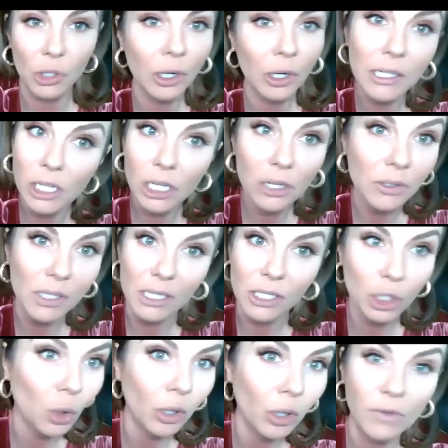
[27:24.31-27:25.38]
great to use. It's
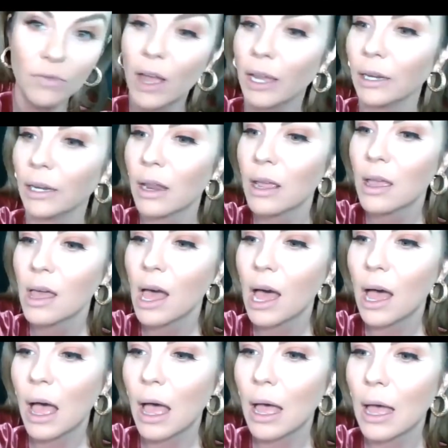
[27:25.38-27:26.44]
totally fine.
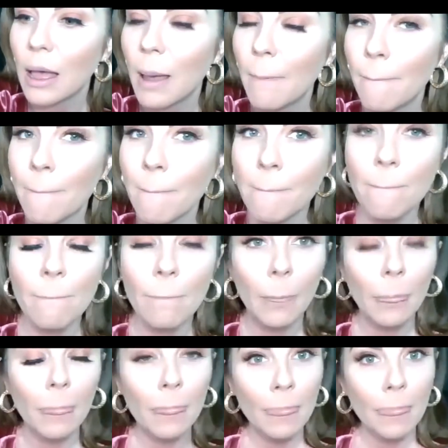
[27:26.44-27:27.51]
I
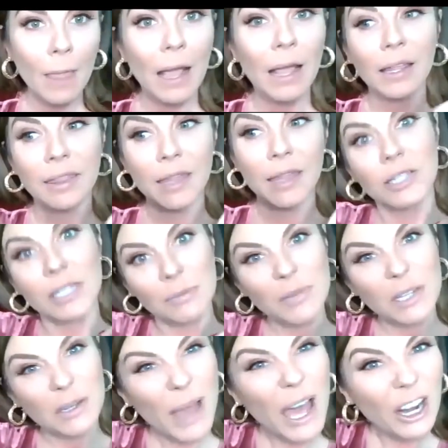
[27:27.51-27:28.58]
like the Elta
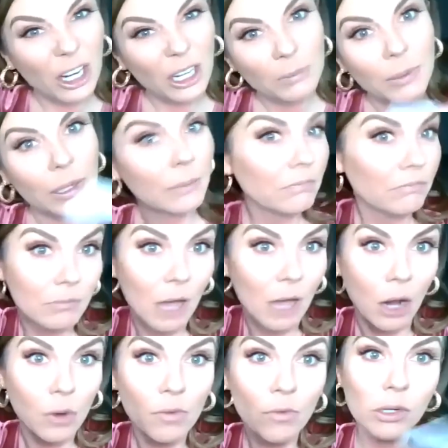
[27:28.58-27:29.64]
MD better, but
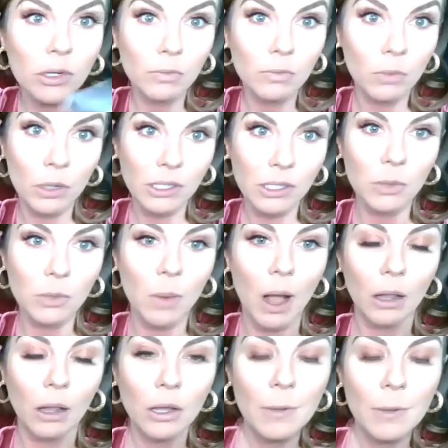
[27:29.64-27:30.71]
Aquaphor works as
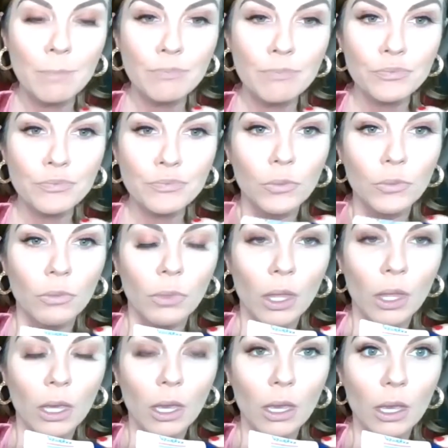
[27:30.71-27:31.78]
well.
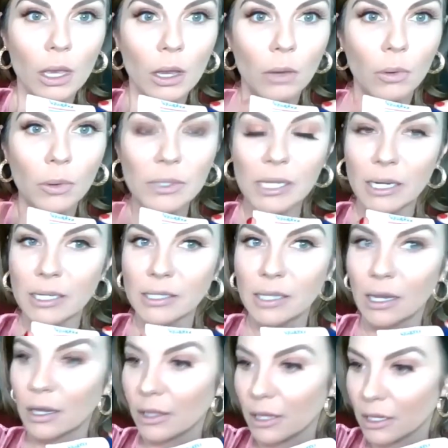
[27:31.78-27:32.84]
But what was I going to say
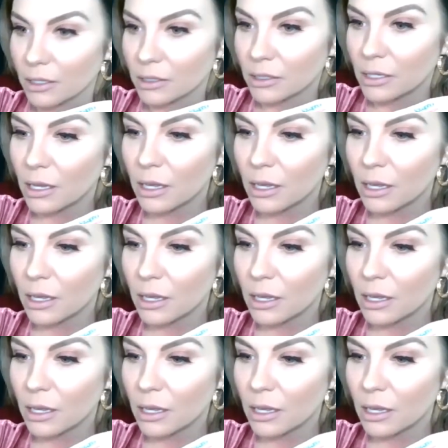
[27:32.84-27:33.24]
on this?